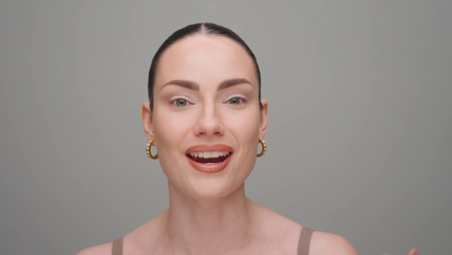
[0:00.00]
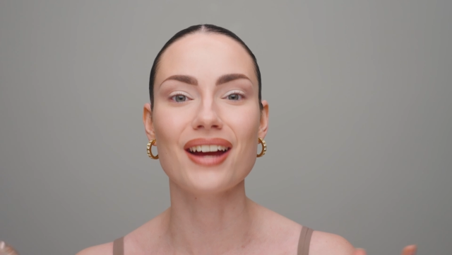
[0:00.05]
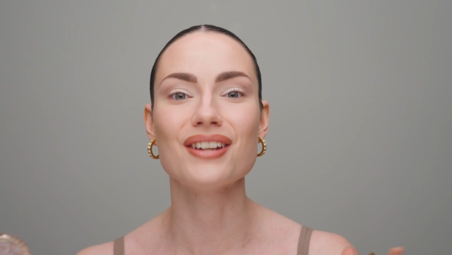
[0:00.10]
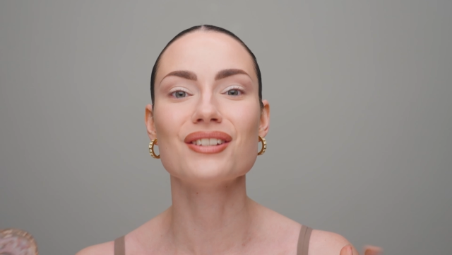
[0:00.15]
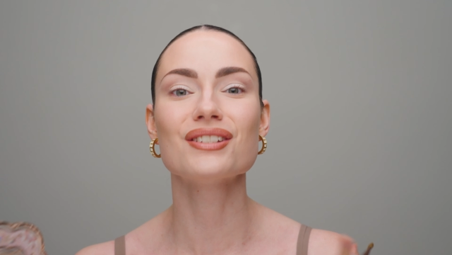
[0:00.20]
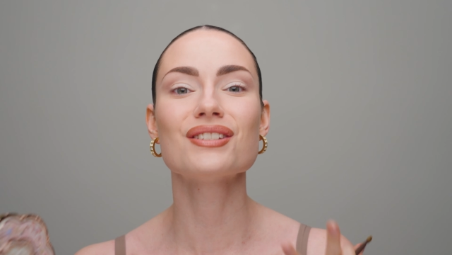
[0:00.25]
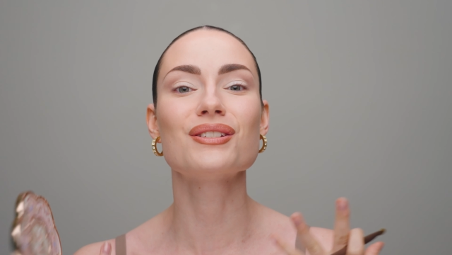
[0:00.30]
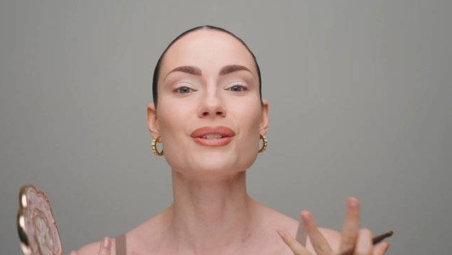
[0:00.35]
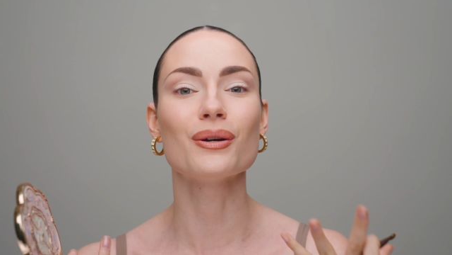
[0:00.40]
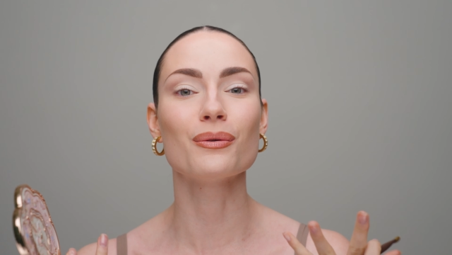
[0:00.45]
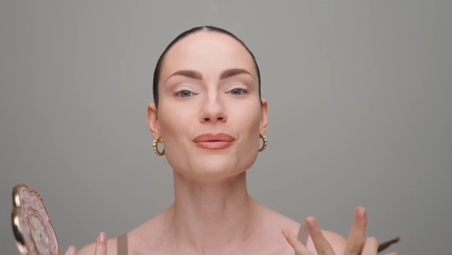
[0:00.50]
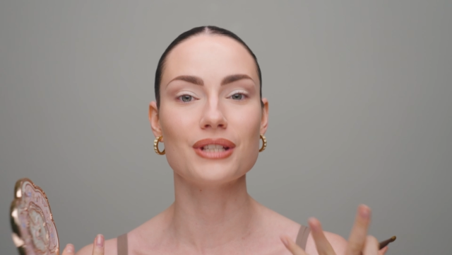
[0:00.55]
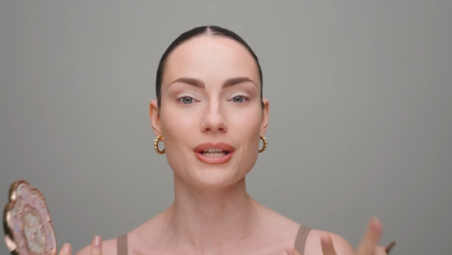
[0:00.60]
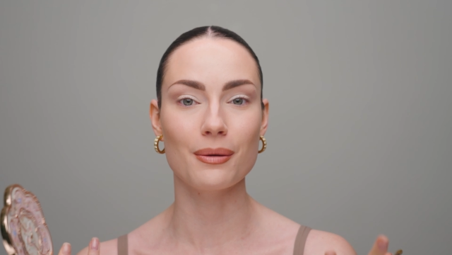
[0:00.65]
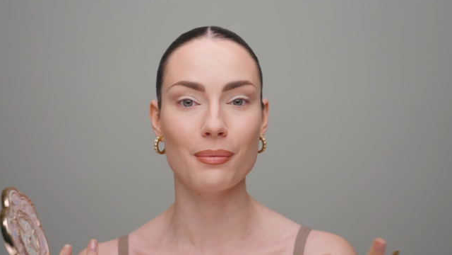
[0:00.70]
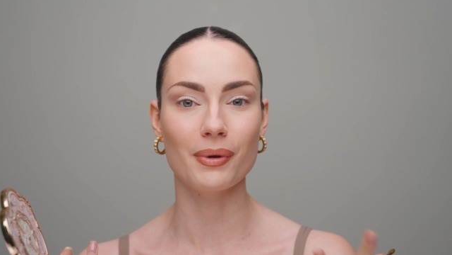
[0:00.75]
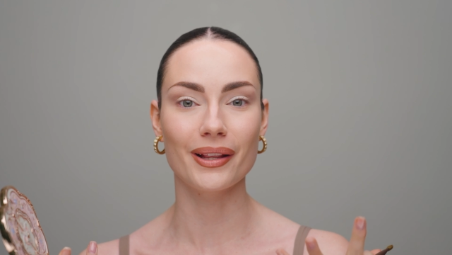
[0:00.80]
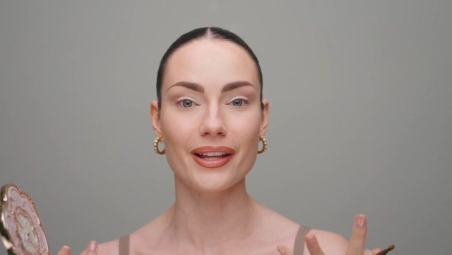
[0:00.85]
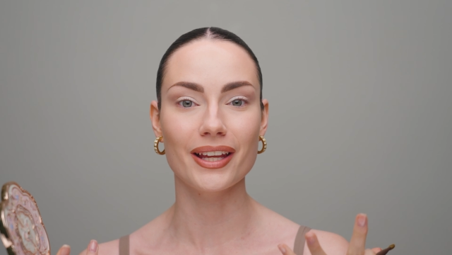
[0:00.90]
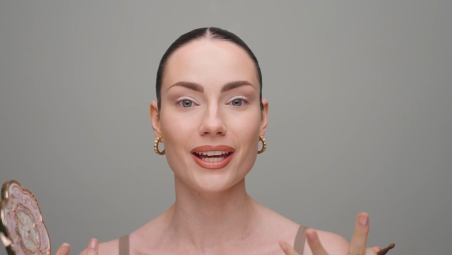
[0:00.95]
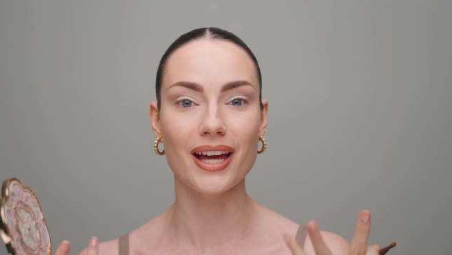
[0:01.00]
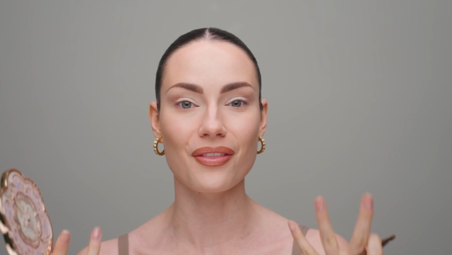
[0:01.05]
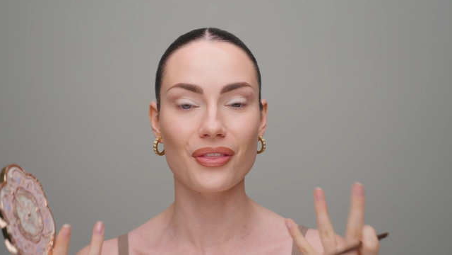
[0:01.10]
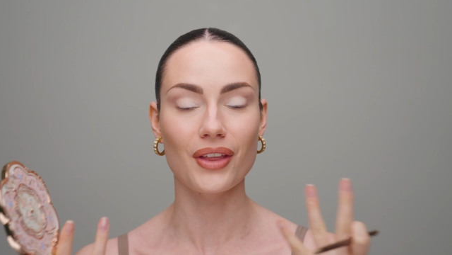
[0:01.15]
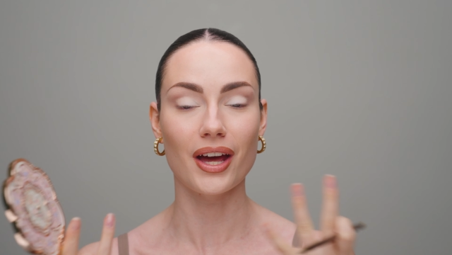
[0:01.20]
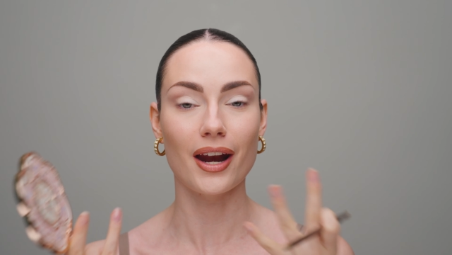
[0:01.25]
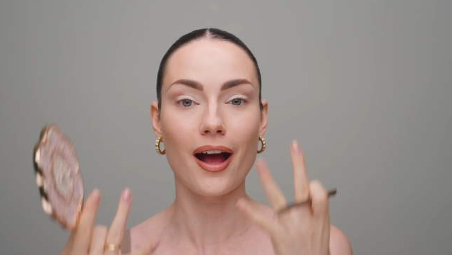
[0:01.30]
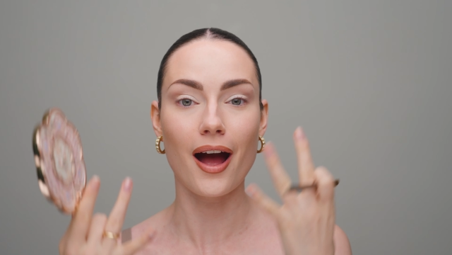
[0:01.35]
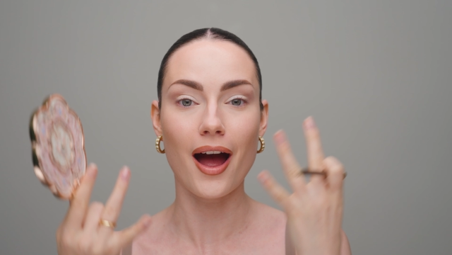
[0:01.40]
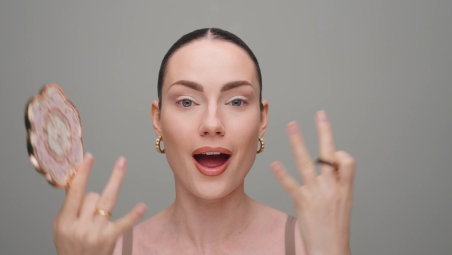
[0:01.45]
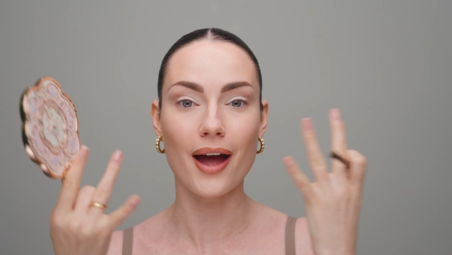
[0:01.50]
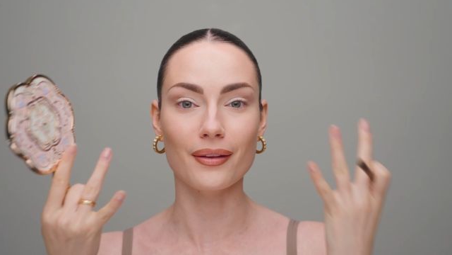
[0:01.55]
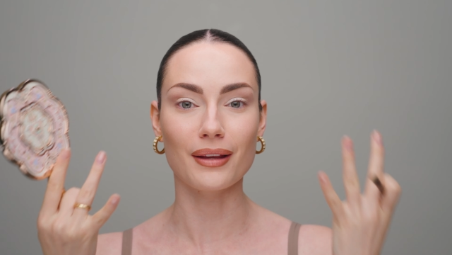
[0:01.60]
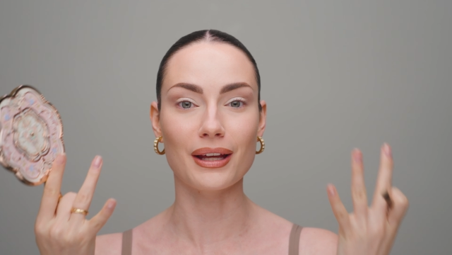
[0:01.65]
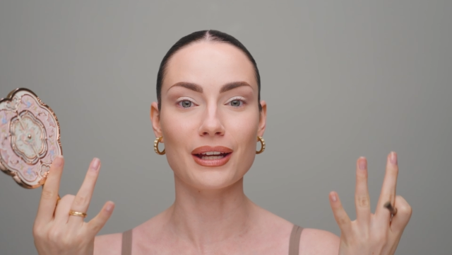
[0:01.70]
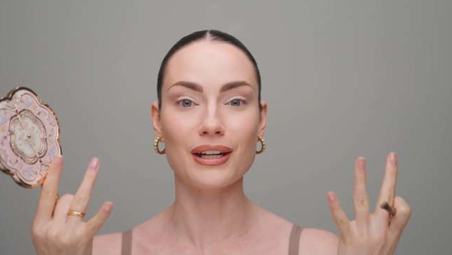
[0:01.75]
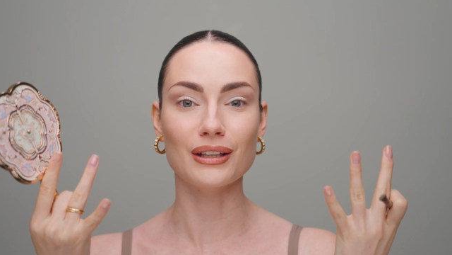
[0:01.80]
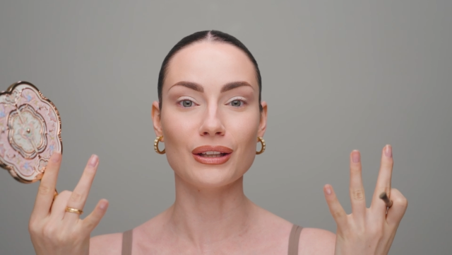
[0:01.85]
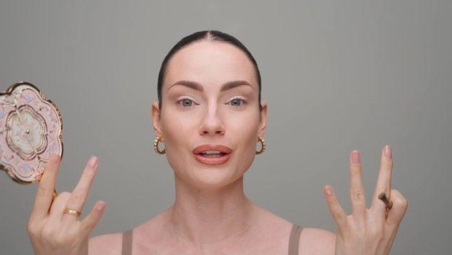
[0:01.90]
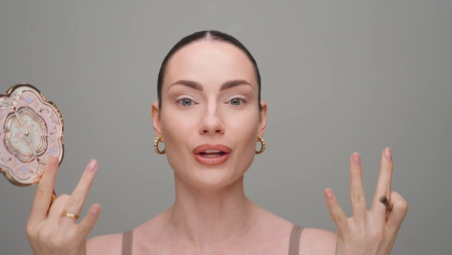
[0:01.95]
I just don't typically get that
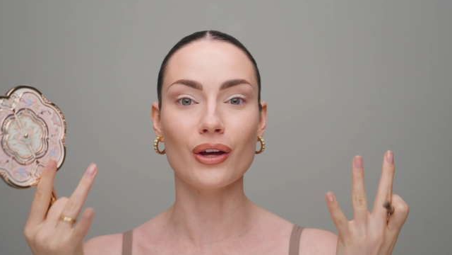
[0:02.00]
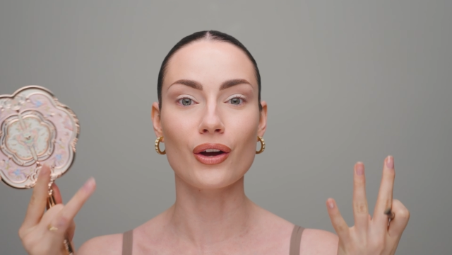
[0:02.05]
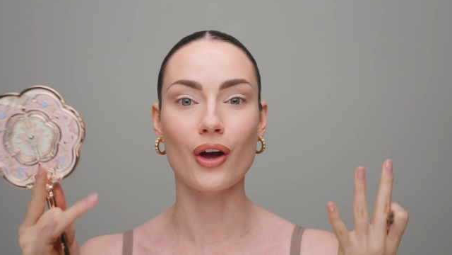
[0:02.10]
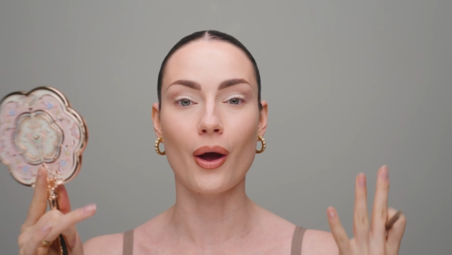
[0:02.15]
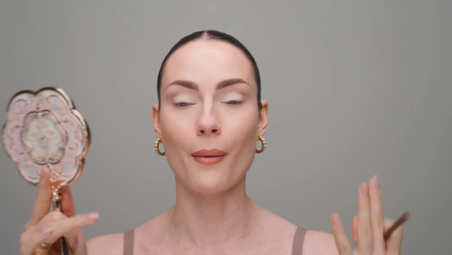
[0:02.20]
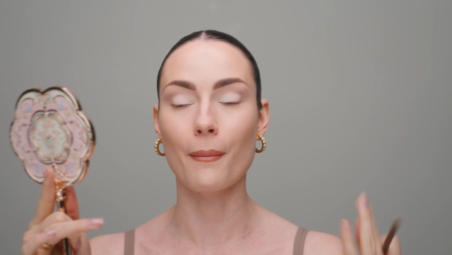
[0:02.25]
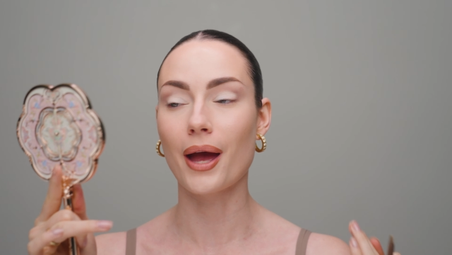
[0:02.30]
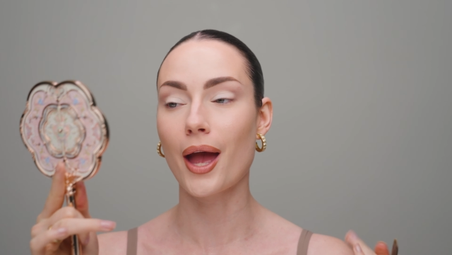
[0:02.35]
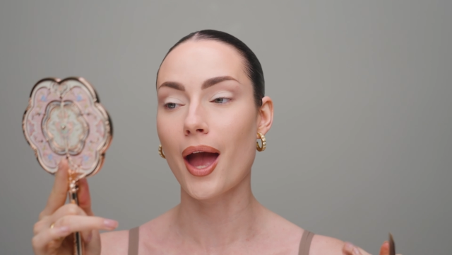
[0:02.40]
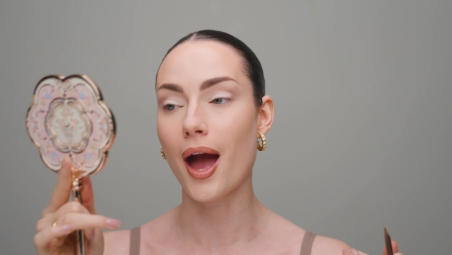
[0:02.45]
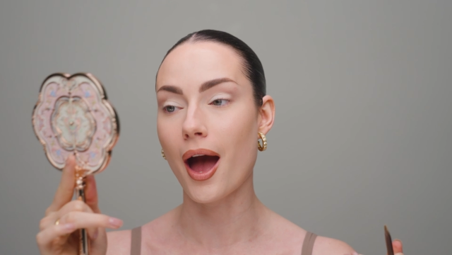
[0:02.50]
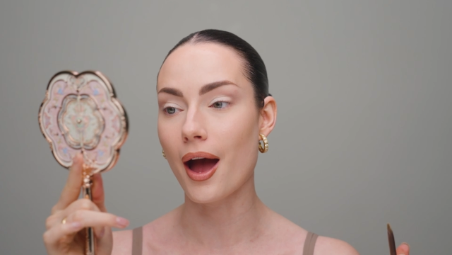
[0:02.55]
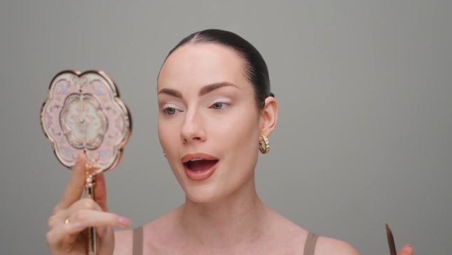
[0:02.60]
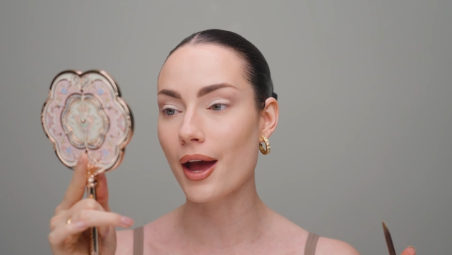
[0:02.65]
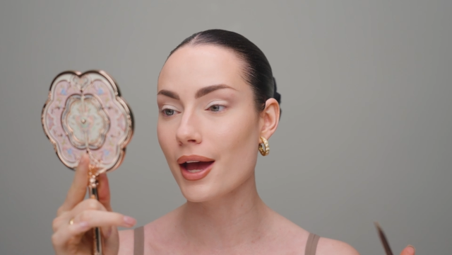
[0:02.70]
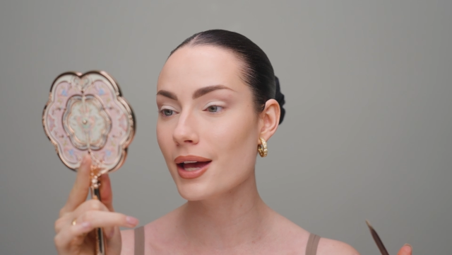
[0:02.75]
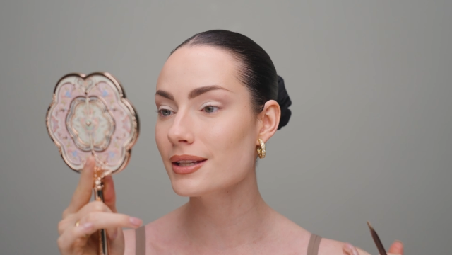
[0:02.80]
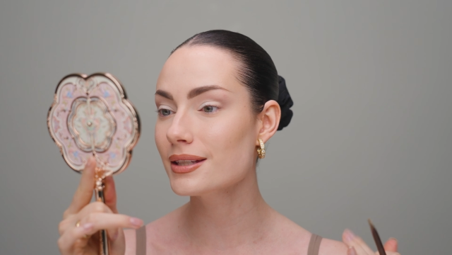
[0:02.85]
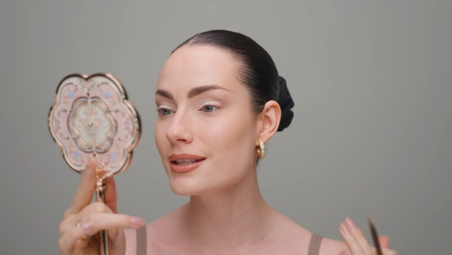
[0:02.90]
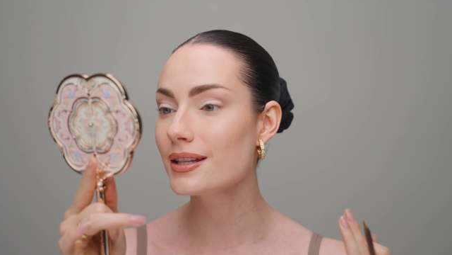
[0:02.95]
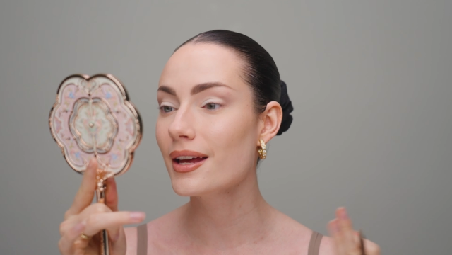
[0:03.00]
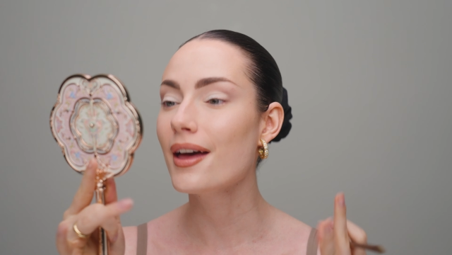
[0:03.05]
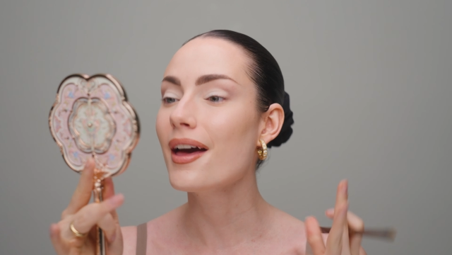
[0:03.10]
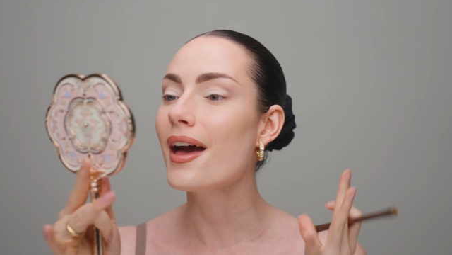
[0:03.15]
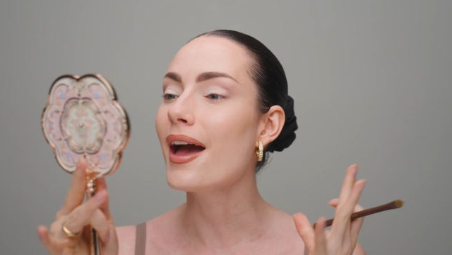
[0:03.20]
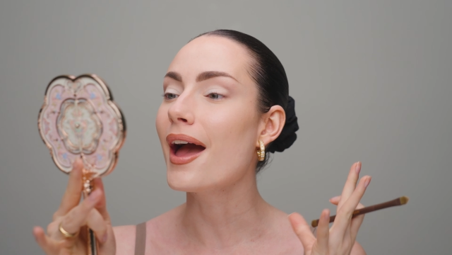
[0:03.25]
highlighted look on my eyes,